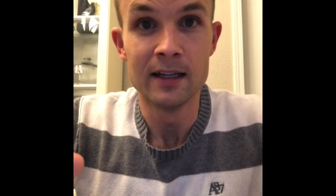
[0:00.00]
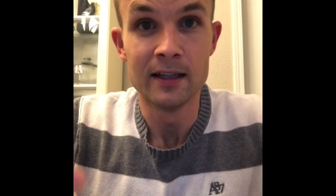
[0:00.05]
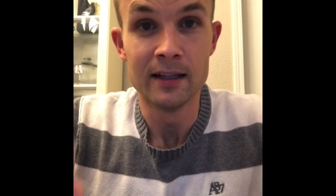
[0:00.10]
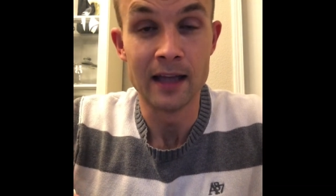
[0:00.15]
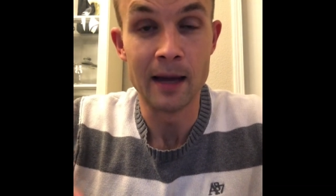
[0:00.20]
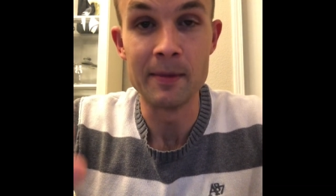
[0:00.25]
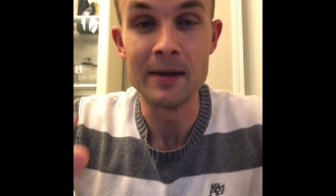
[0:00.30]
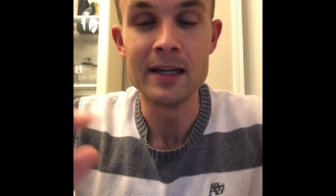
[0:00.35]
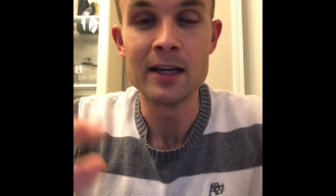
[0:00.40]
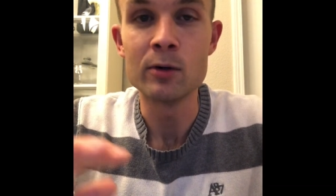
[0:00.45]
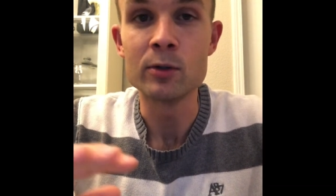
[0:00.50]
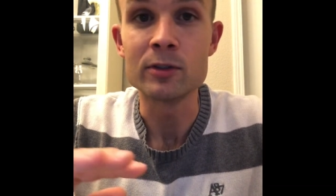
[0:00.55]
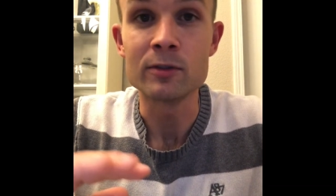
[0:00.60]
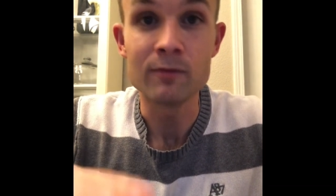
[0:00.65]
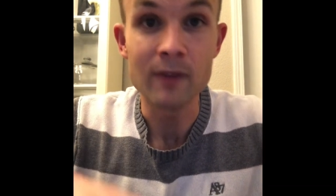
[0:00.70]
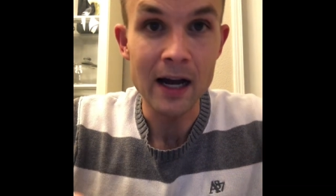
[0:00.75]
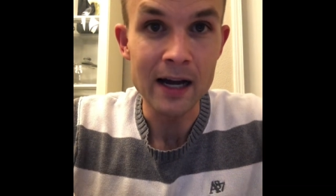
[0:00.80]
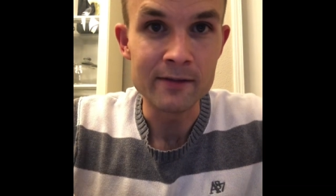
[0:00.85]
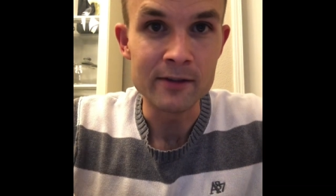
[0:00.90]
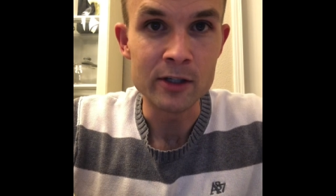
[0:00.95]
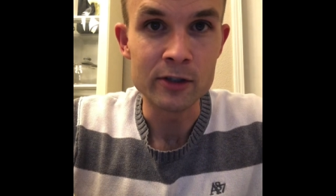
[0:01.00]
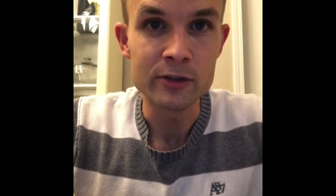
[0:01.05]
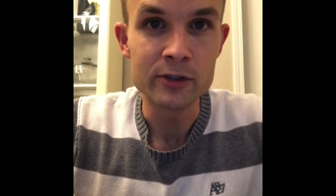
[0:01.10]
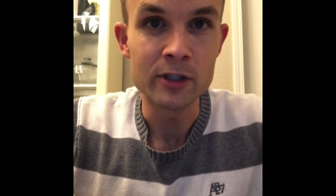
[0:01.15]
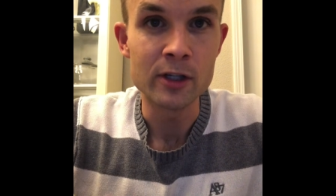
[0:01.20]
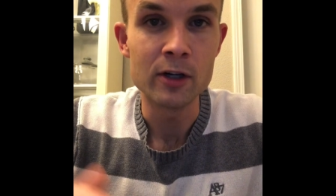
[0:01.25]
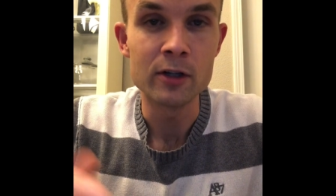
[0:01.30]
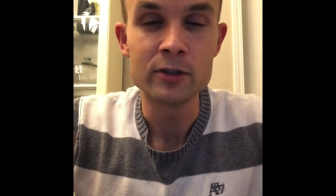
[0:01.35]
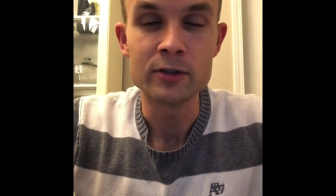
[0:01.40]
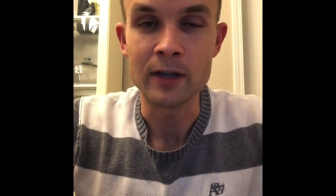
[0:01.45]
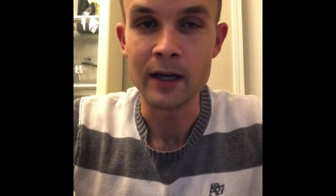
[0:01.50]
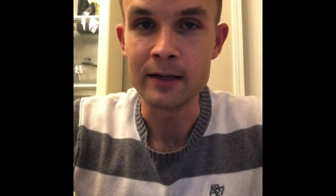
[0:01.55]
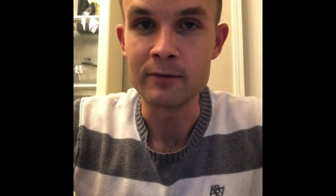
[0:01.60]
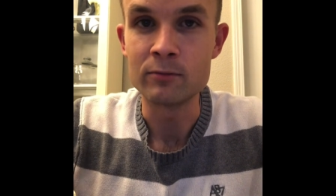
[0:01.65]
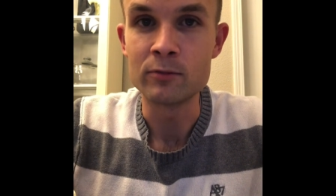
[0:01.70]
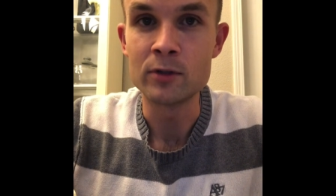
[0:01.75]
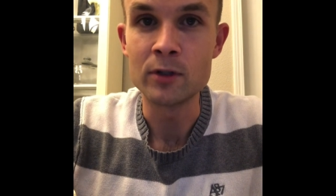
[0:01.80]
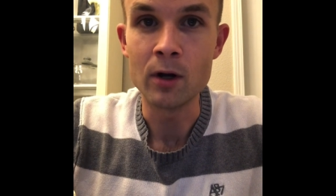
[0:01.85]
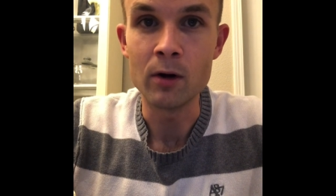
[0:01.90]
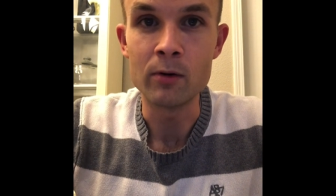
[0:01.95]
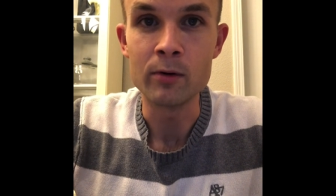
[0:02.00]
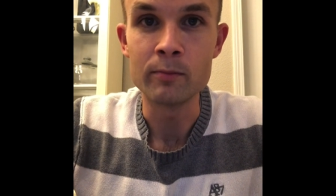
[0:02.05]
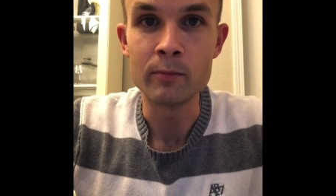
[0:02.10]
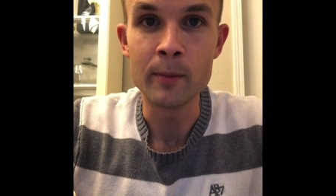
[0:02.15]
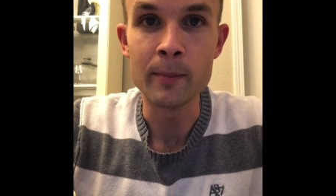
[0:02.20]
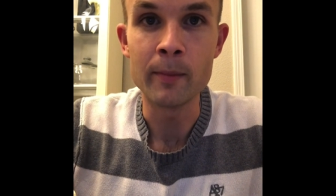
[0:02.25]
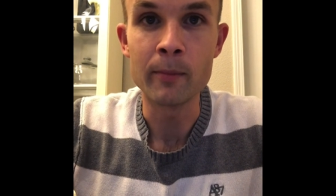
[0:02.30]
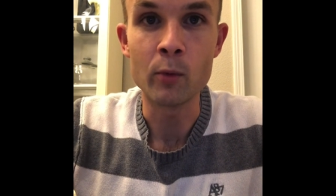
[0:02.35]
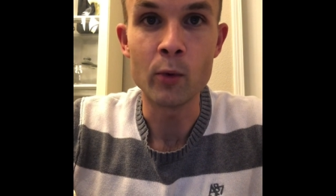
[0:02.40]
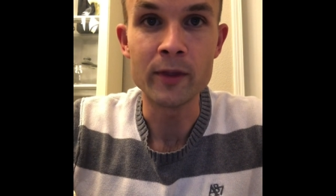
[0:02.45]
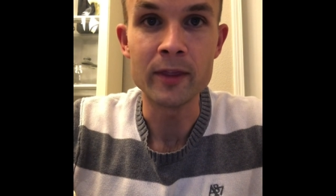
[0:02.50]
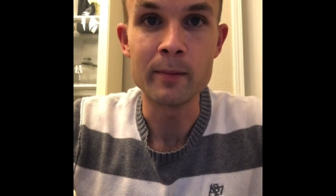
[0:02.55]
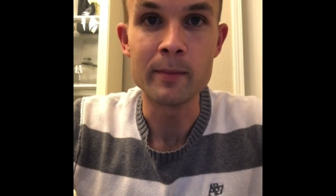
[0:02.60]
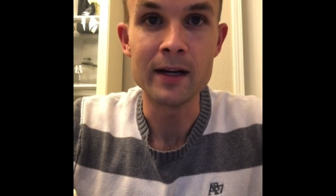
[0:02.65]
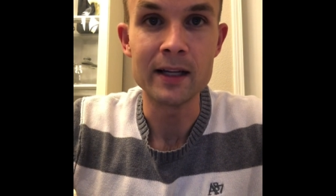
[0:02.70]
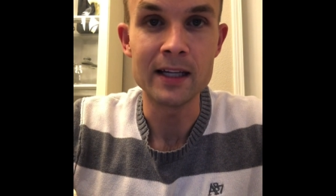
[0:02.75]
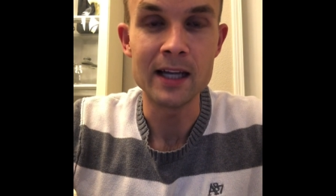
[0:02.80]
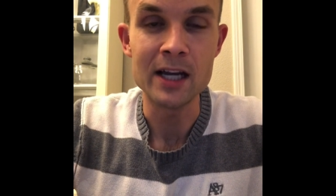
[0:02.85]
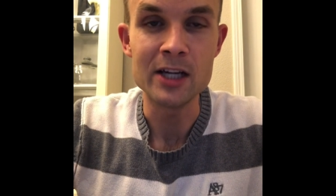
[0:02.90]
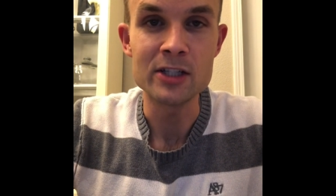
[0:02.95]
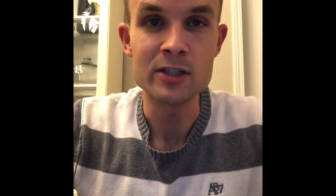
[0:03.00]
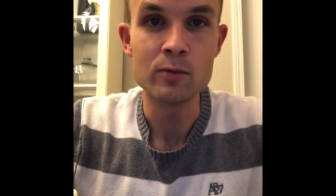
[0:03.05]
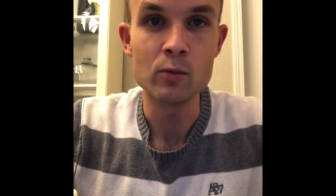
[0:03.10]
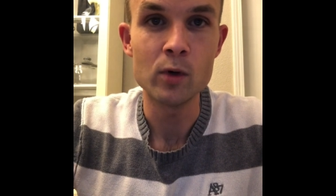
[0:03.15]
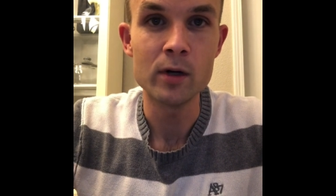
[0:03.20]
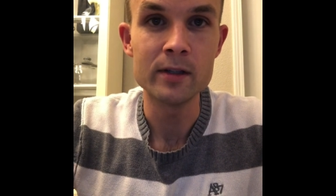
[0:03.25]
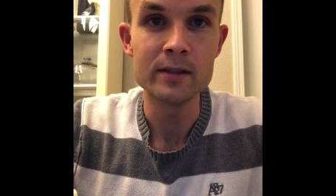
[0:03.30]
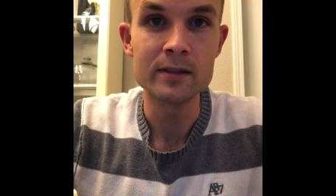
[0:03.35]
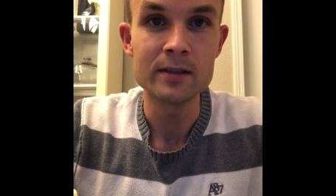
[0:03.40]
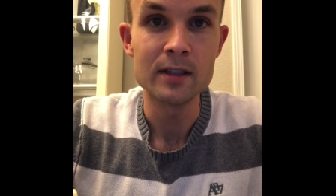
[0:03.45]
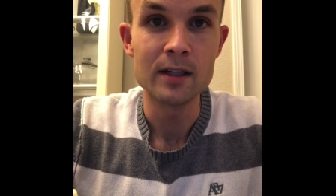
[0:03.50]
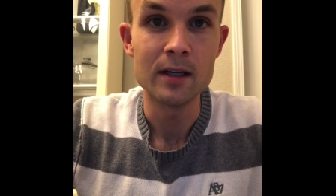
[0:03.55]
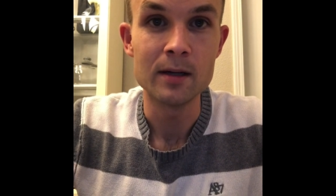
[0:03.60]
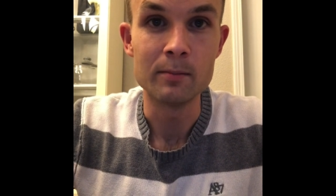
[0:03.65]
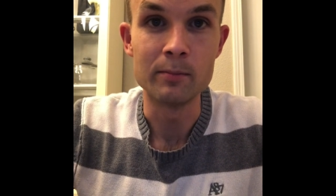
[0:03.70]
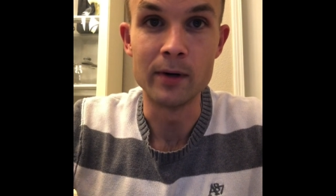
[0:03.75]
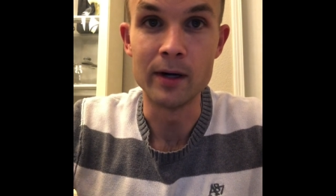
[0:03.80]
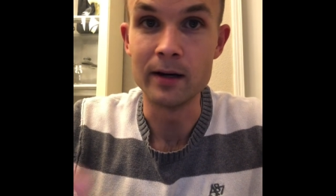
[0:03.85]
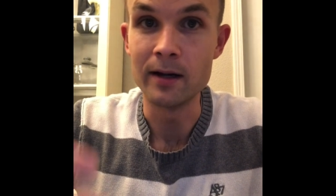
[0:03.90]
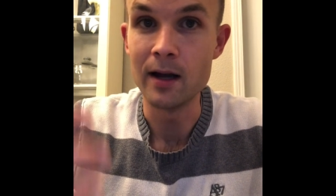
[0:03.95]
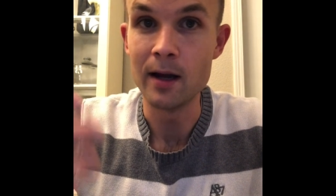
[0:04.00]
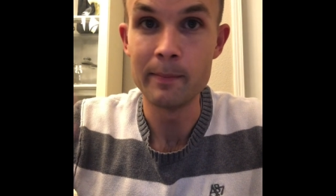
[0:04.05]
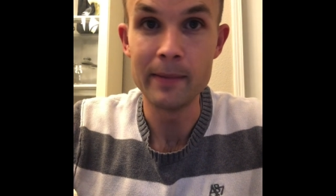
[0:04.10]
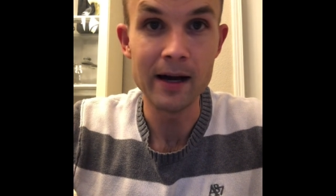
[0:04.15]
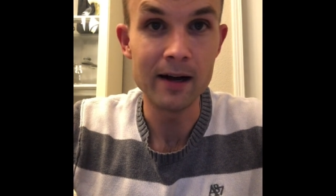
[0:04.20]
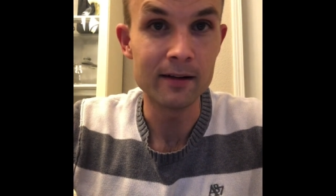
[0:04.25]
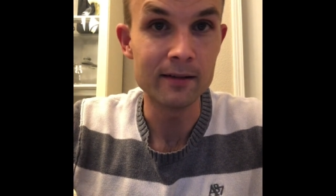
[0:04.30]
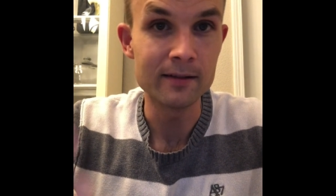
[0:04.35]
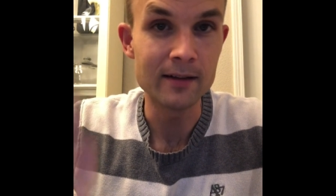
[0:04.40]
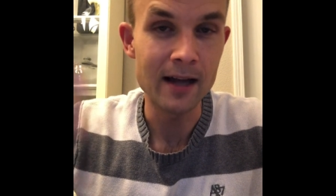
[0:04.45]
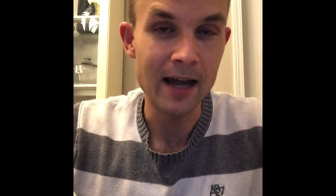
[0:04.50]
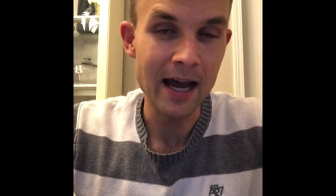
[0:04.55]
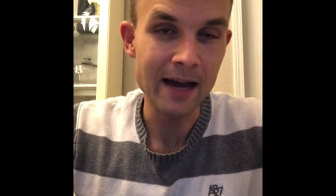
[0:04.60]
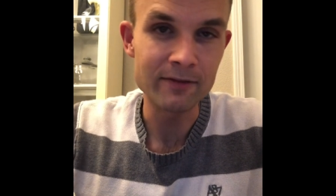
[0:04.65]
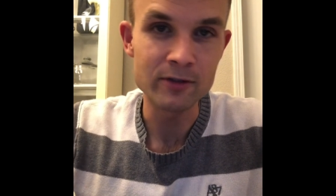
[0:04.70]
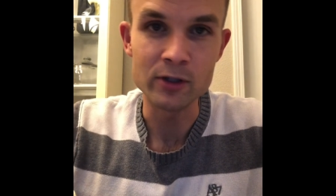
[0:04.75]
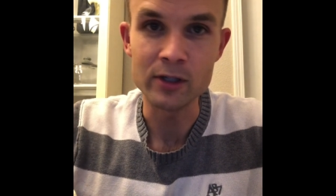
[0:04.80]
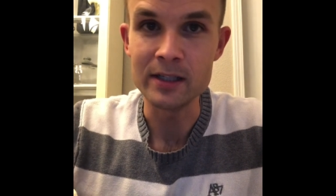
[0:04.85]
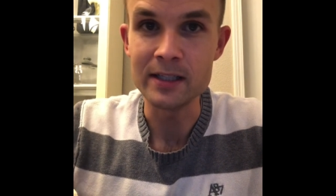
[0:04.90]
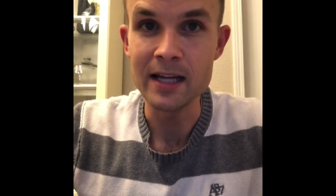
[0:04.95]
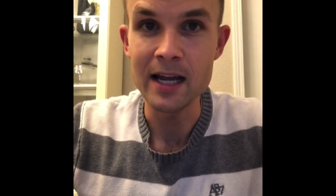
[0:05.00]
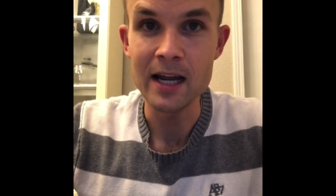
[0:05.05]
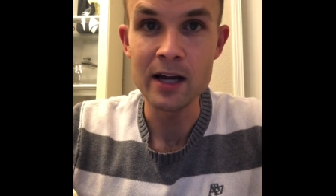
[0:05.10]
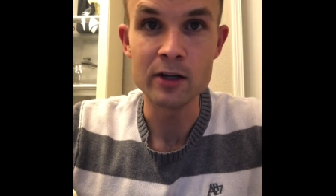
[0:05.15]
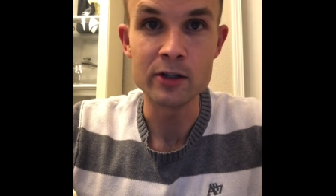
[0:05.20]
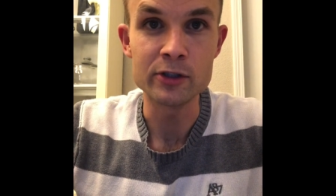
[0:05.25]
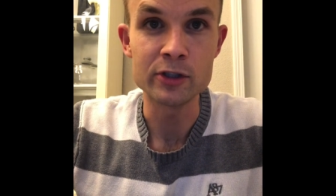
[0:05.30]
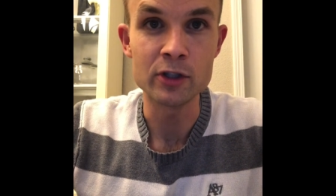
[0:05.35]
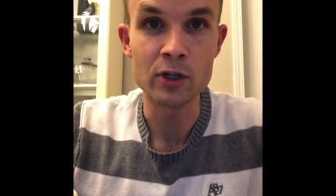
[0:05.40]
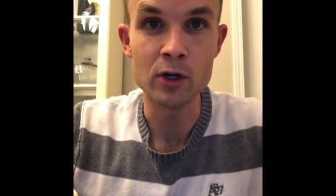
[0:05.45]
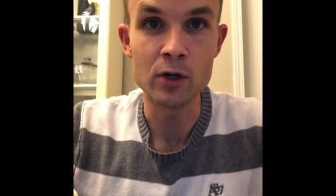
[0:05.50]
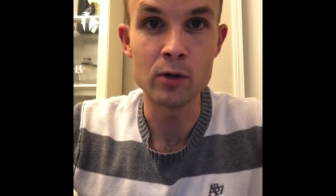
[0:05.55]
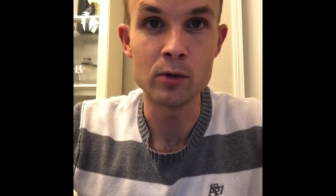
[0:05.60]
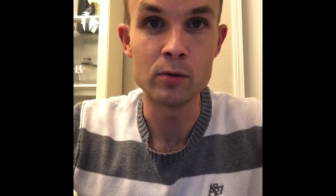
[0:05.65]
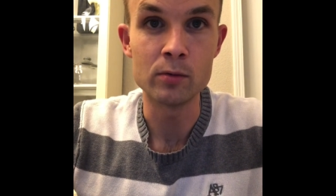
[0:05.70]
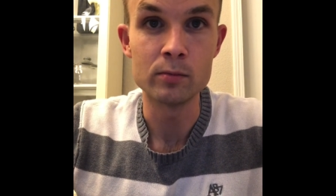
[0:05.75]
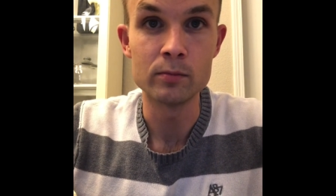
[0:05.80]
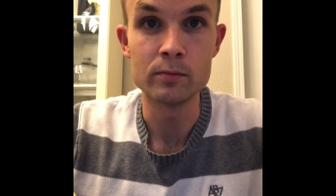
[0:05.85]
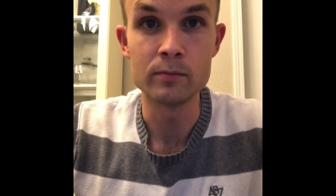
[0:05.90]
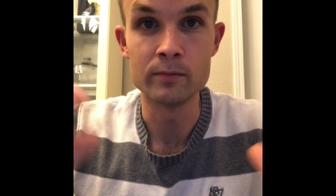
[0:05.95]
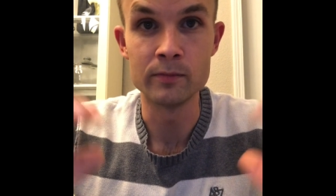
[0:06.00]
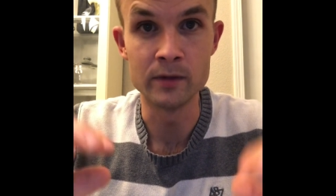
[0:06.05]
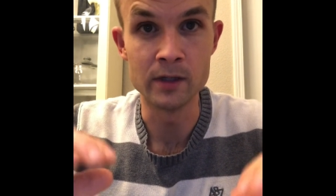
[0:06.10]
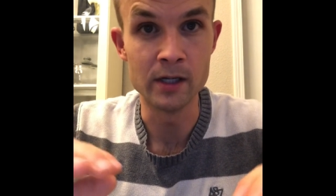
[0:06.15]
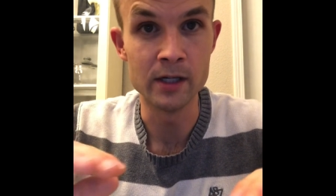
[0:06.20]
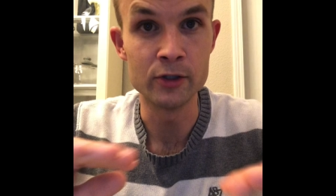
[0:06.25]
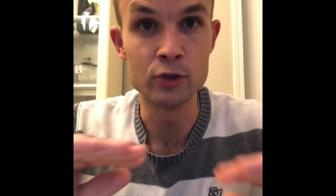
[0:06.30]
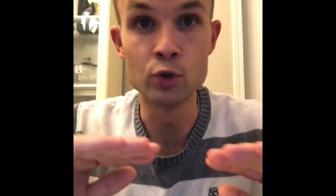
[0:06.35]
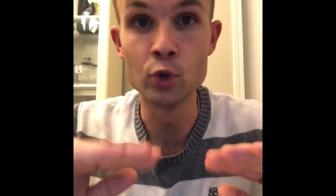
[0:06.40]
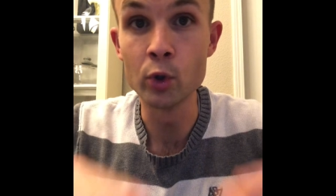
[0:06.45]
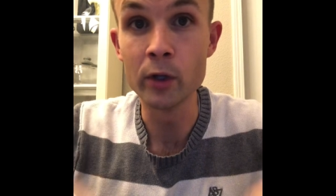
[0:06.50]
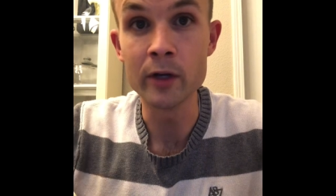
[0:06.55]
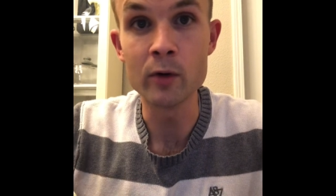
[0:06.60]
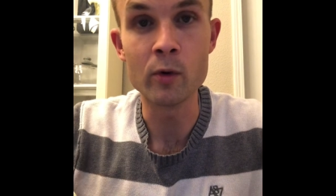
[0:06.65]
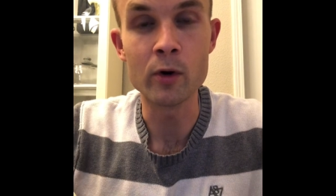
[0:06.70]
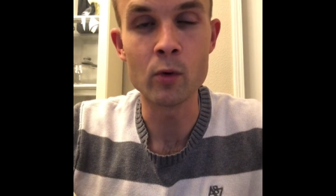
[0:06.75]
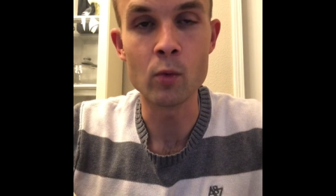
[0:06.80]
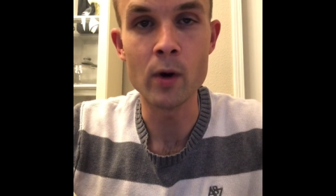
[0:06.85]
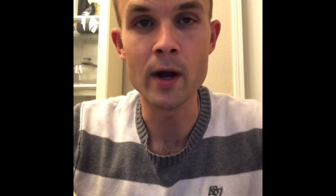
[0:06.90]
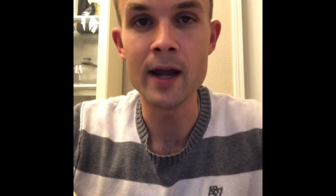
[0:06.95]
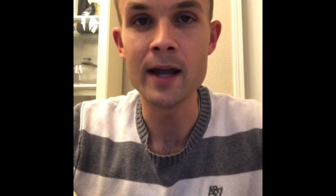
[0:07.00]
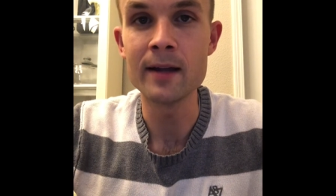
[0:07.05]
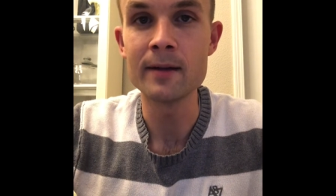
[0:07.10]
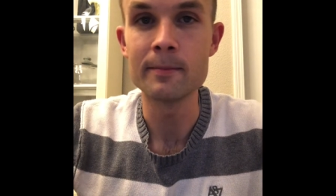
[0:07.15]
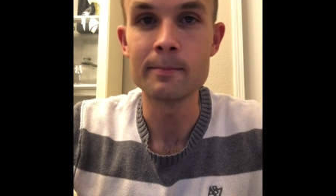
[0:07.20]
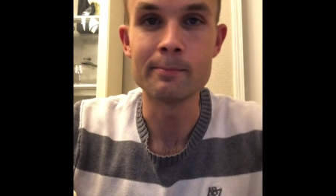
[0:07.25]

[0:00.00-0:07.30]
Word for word: I mean, it was five years ago, so I don't remember what the medication was, but about after a day or so, the drooling went away.